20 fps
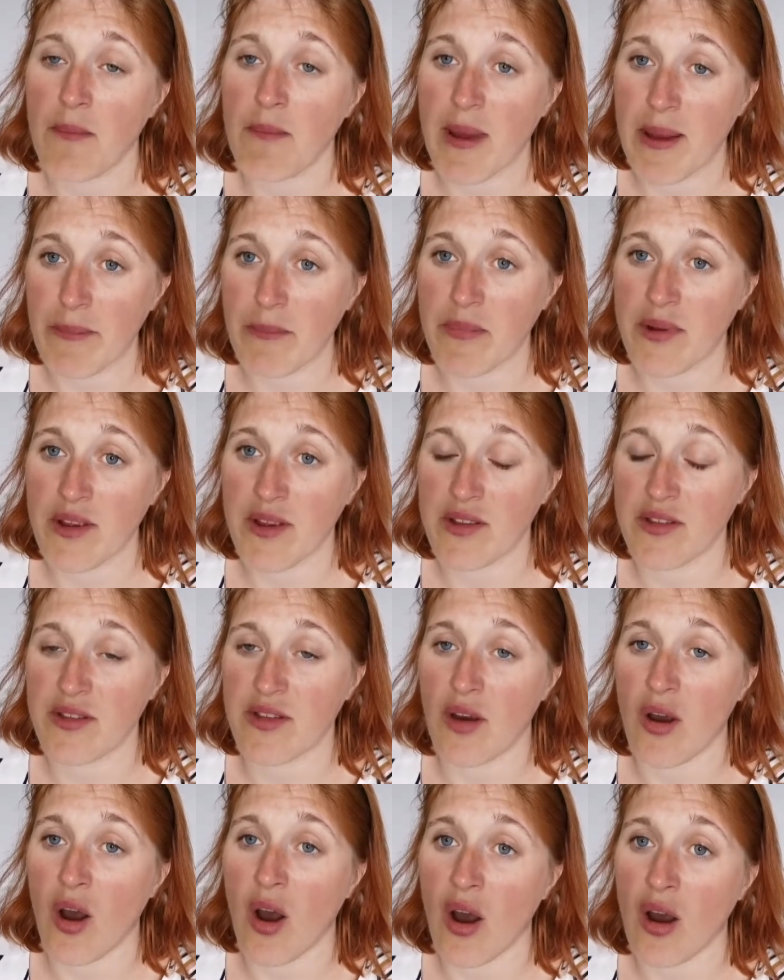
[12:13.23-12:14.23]

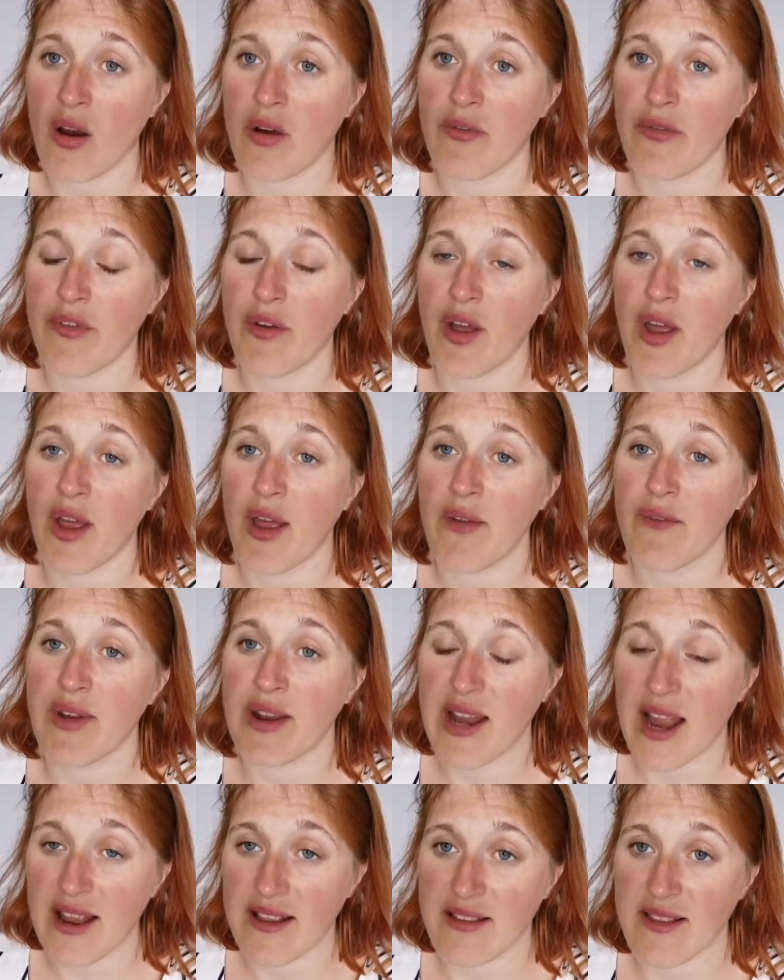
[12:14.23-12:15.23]
members of
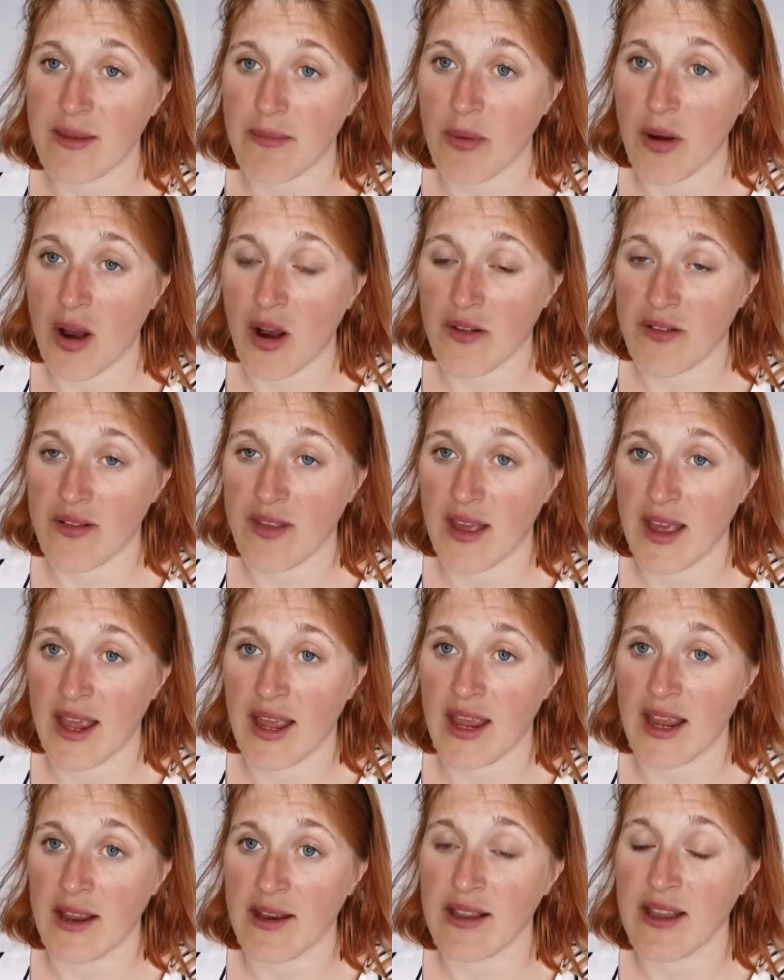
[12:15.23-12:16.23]
the Nazi
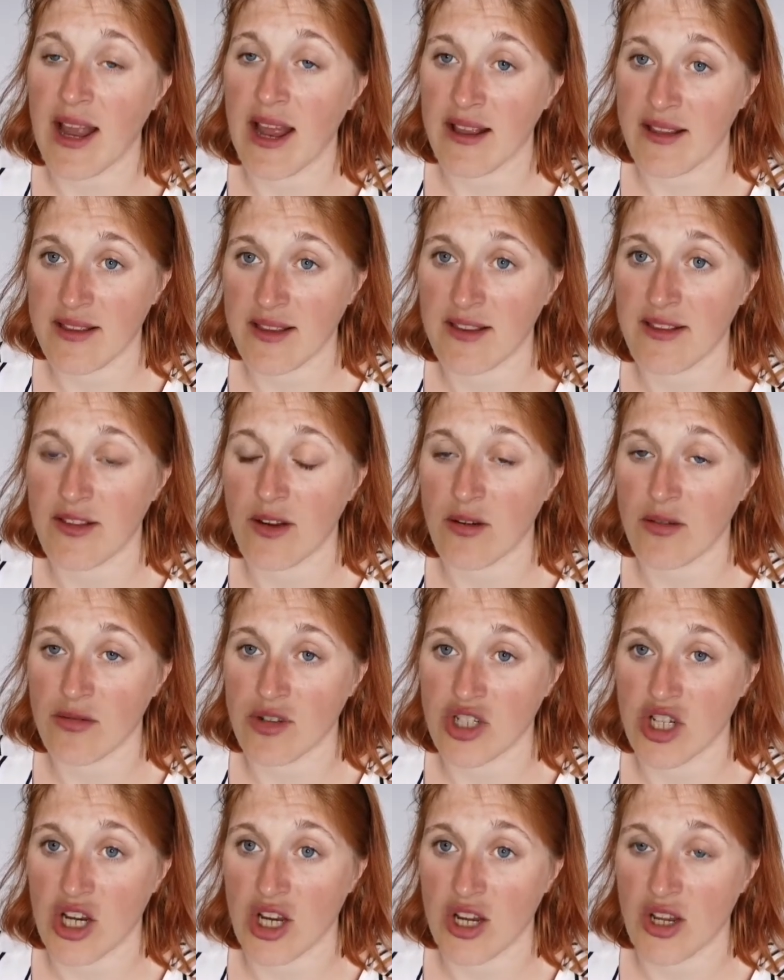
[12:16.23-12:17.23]
Party, Nazi
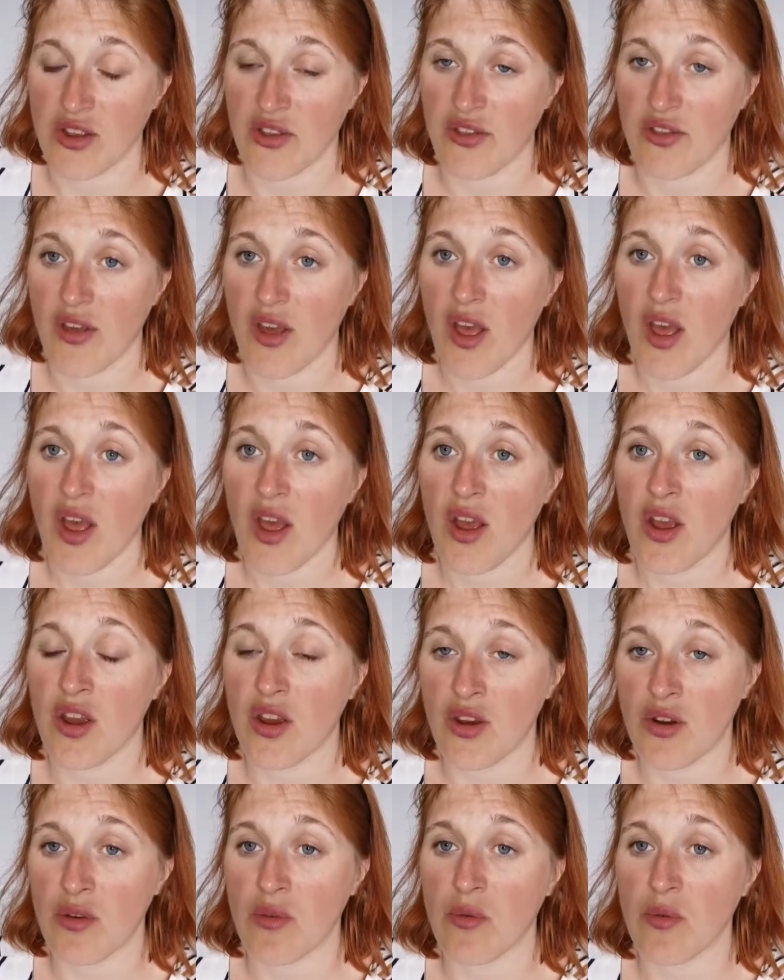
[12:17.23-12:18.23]
soldiers,
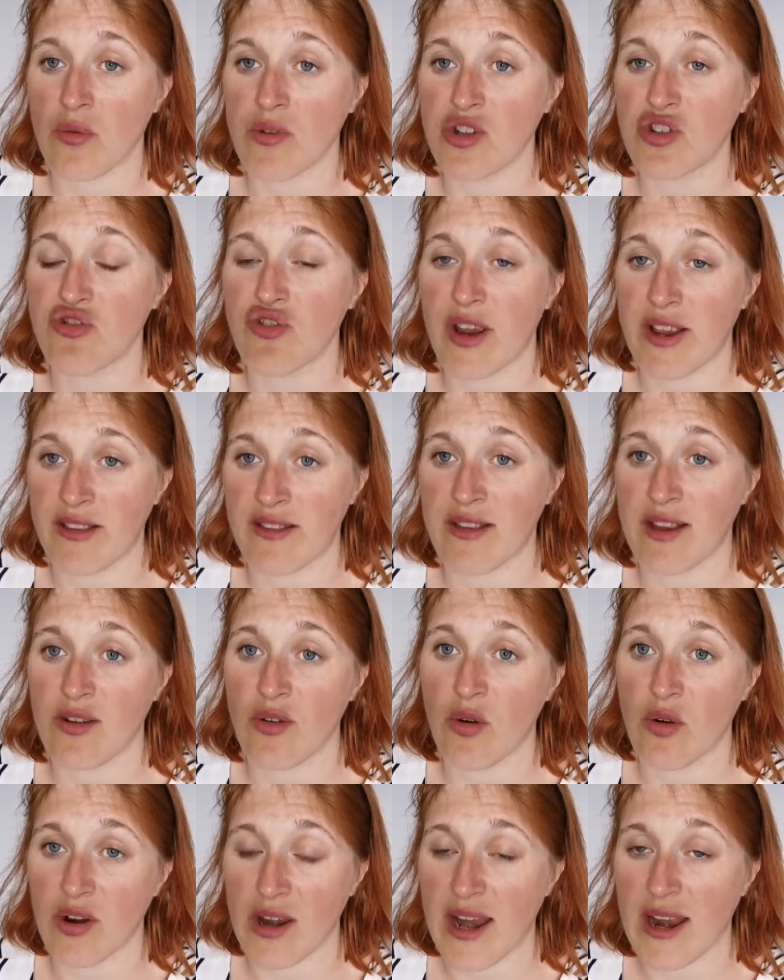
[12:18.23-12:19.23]
who dressed
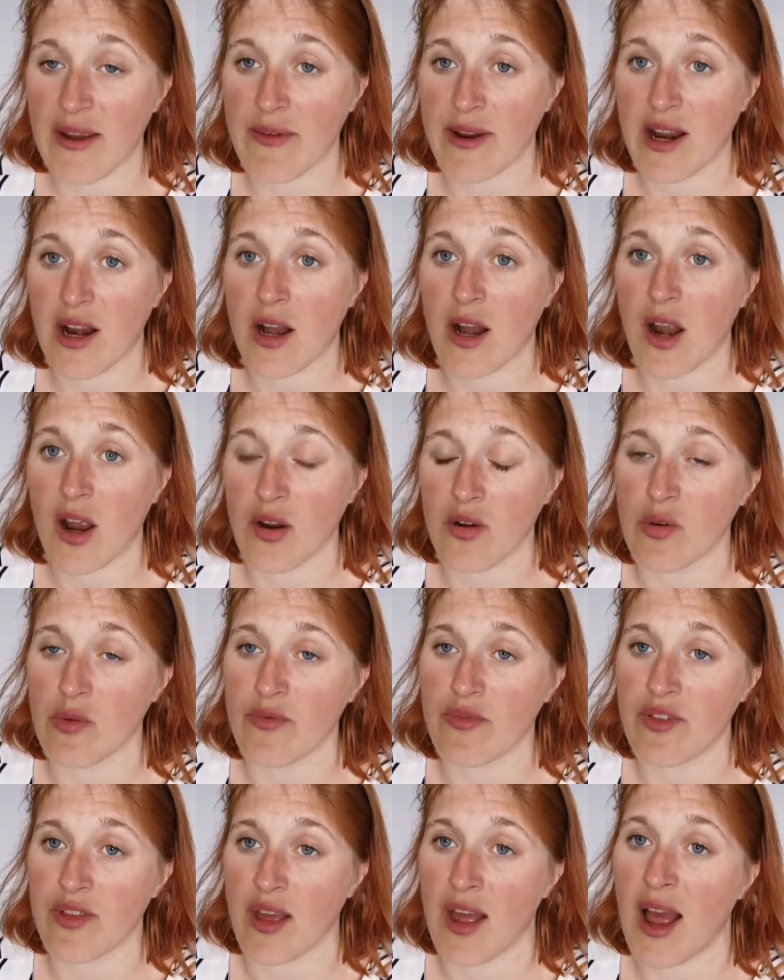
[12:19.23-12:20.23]
in ordinary
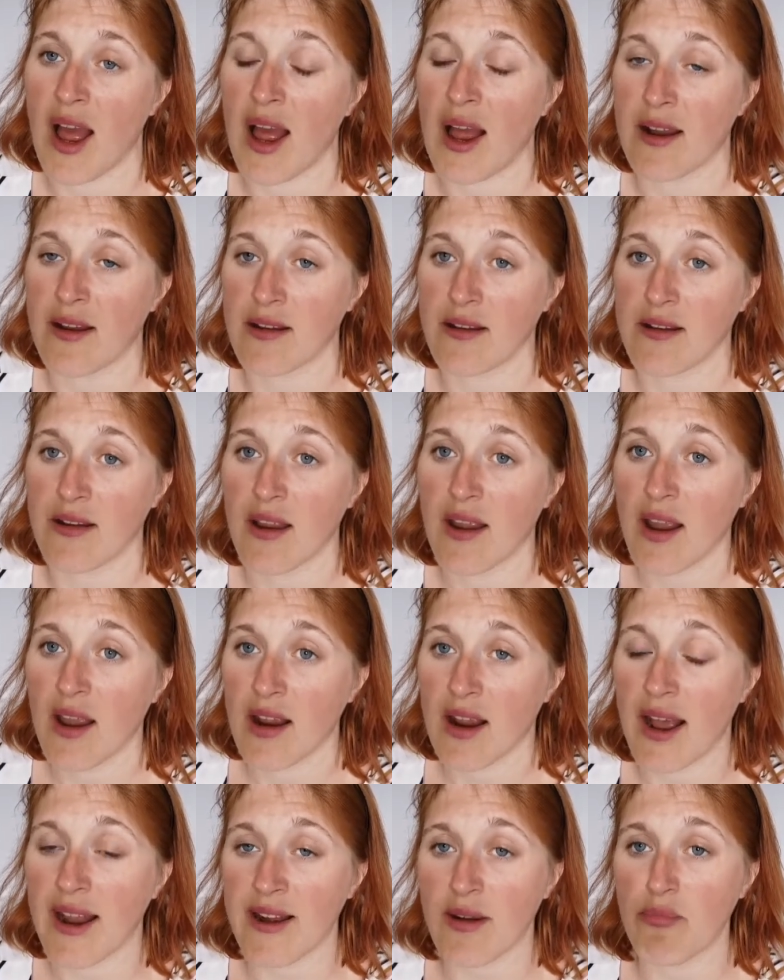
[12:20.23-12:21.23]
clothes and
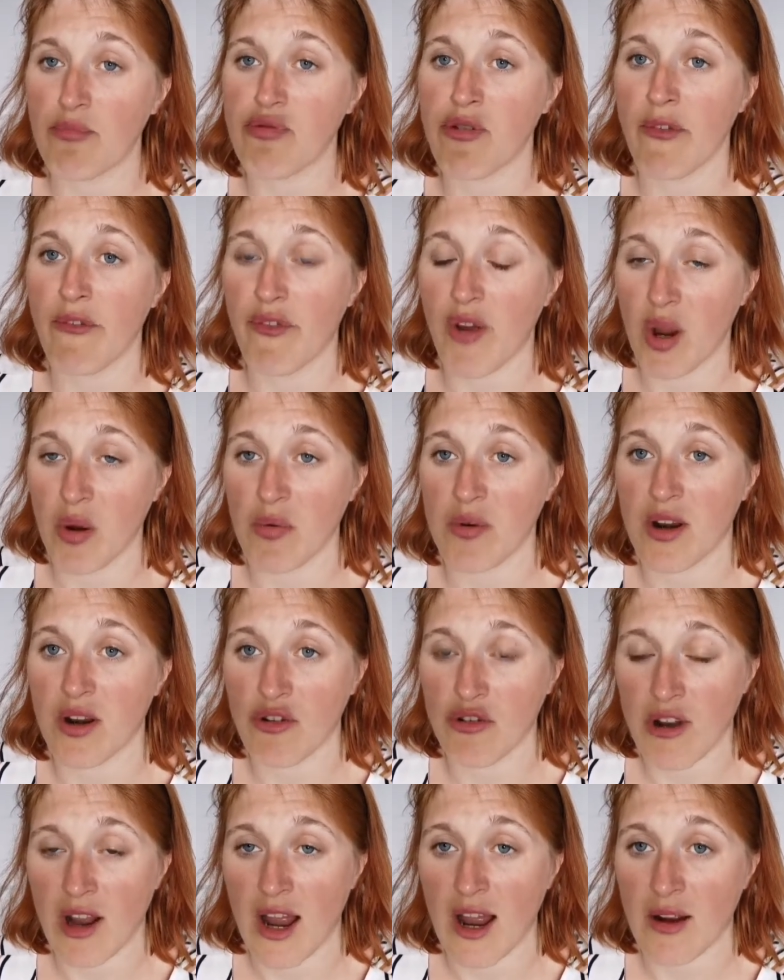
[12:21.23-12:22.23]
kind of provoked the
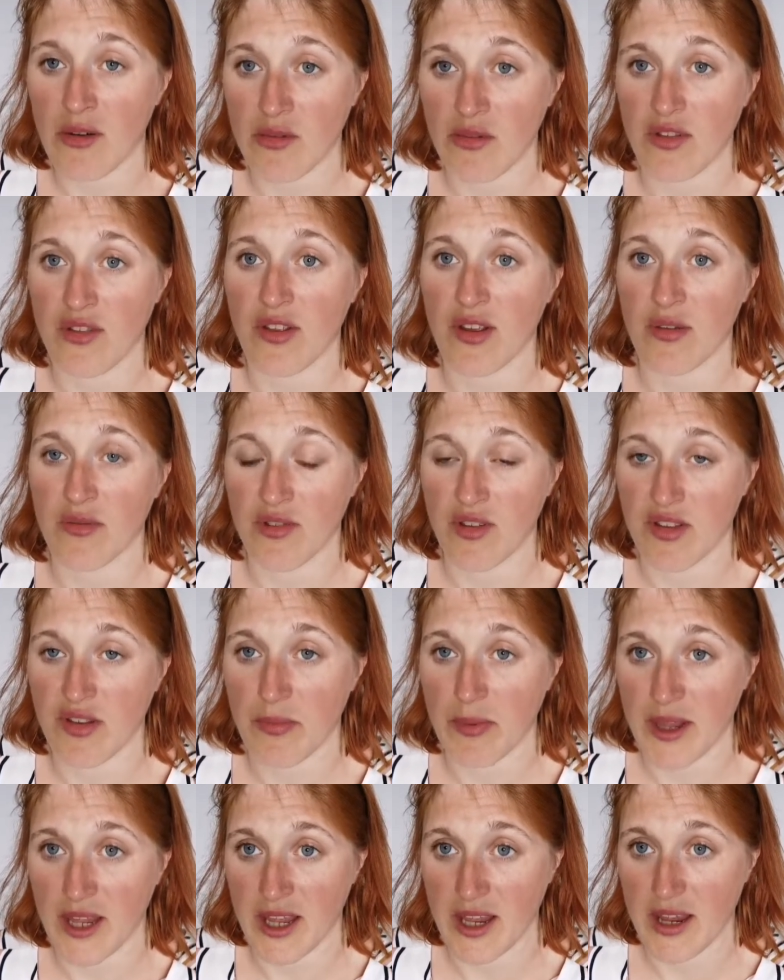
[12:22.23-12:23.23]
crowds, so to
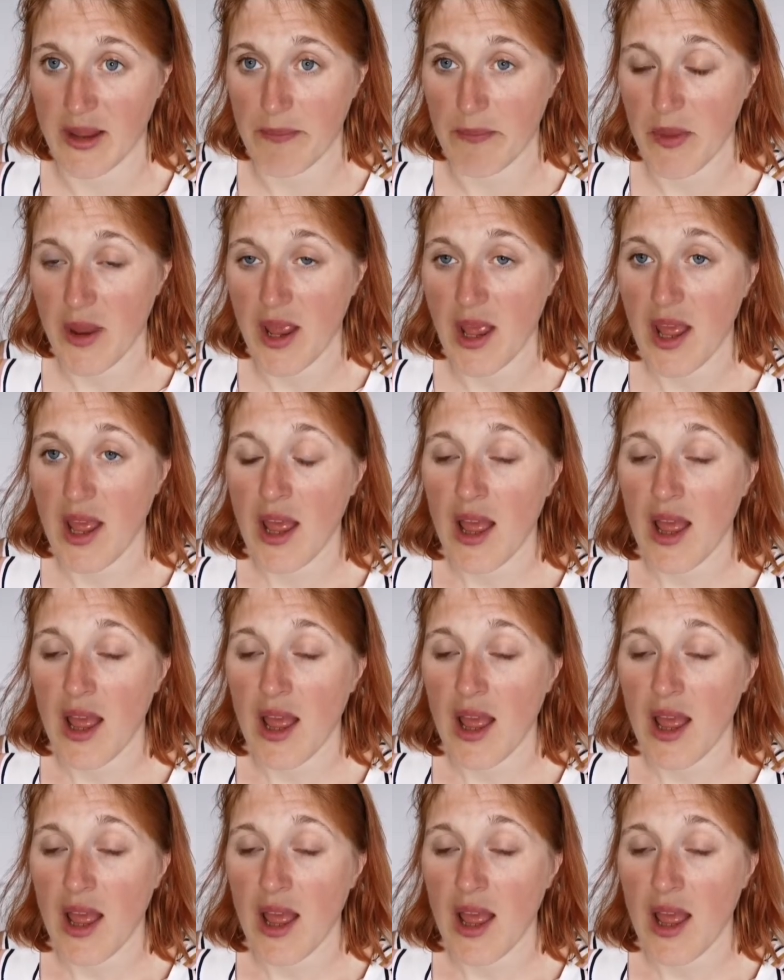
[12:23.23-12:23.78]
speak.